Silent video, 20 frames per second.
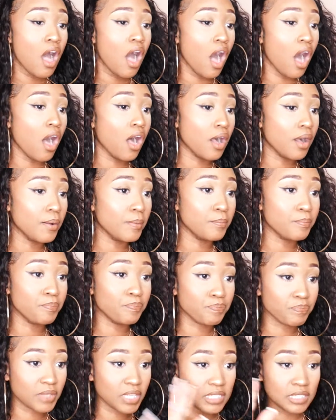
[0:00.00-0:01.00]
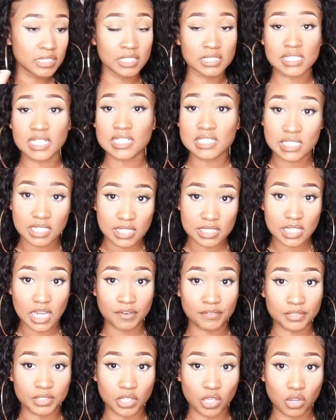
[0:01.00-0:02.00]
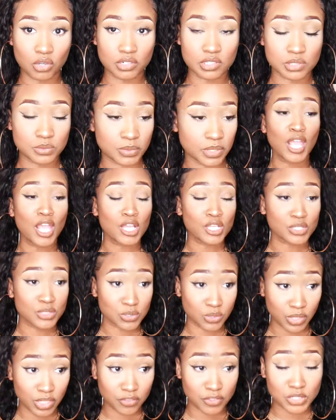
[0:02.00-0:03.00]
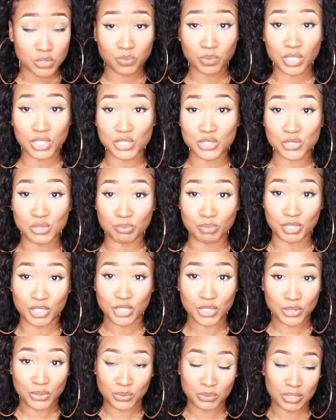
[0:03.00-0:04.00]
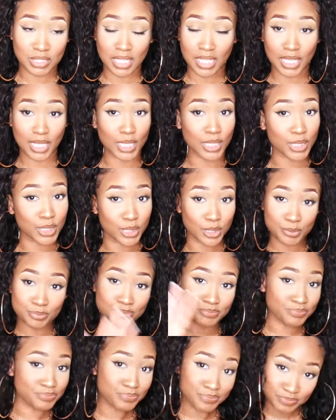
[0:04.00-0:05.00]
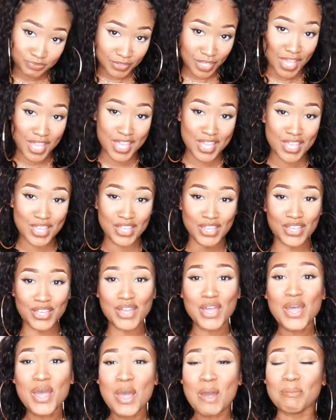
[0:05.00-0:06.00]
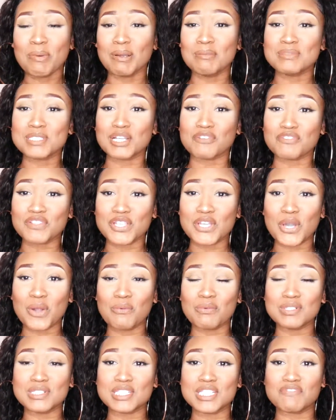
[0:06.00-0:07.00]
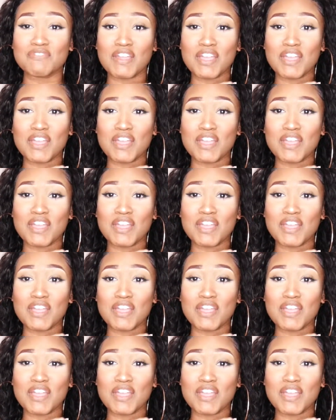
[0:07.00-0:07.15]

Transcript: Um, the density is everything on this wig. So yeah, this wig is super cute. Like, well, I'm definitely going to leave